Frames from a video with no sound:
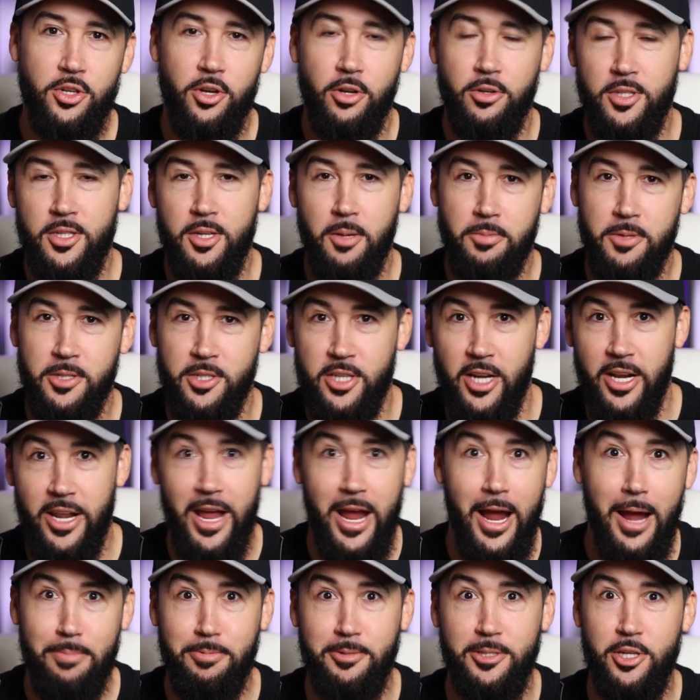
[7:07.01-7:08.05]
you know, something's going to
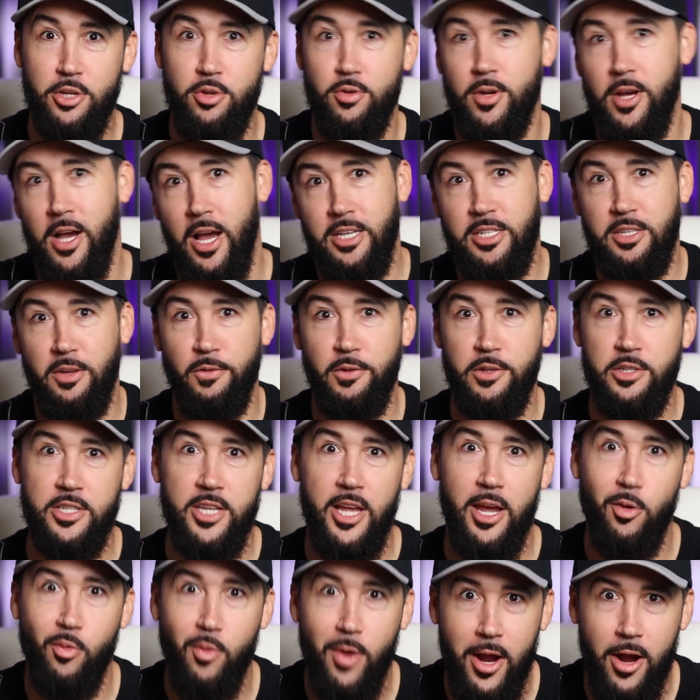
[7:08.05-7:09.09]
happen to you guys if you
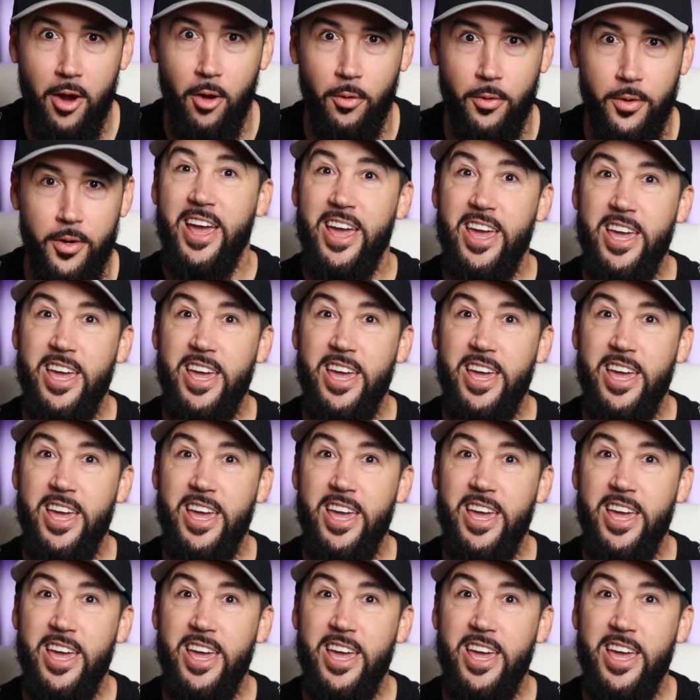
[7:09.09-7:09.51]
stay around.